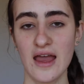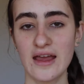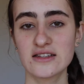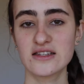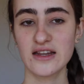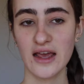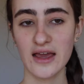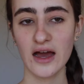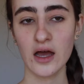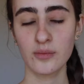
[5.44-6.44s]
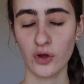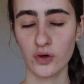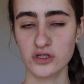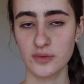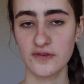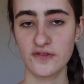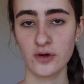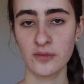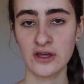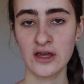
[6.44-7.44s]
and today I'm going to be
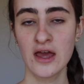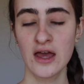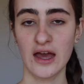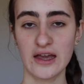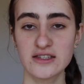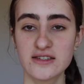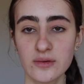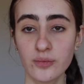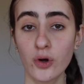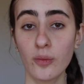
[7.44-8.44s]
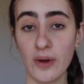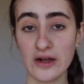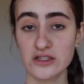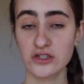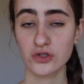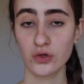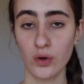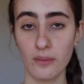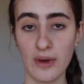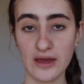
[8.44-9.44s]
filming a simple back to
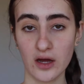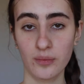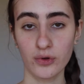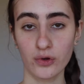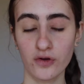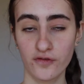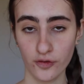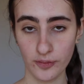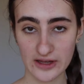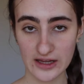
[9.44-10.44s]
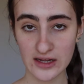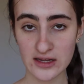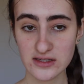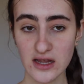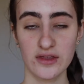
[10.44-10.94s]
school makeup look for beginners.